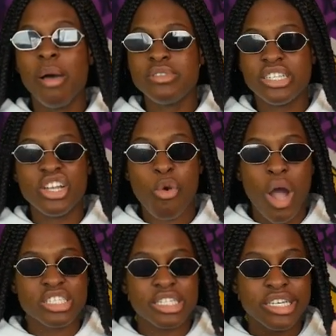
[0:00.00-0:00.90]
I'm sitting there
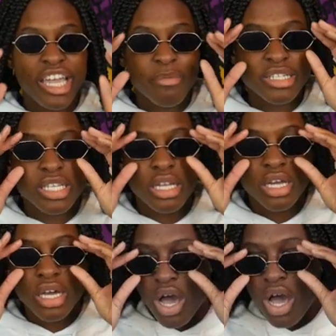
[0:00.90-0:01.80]
watching the game. I said,
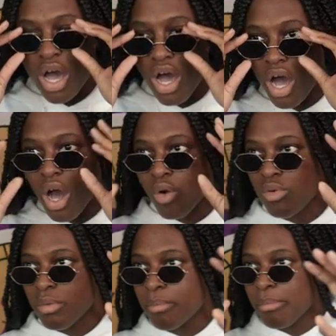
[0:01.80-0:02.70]
oh
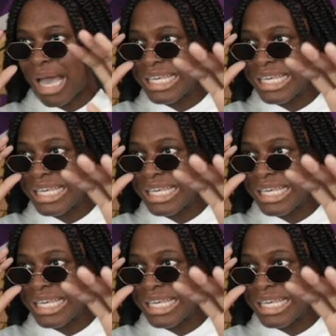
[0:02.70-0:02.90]
my,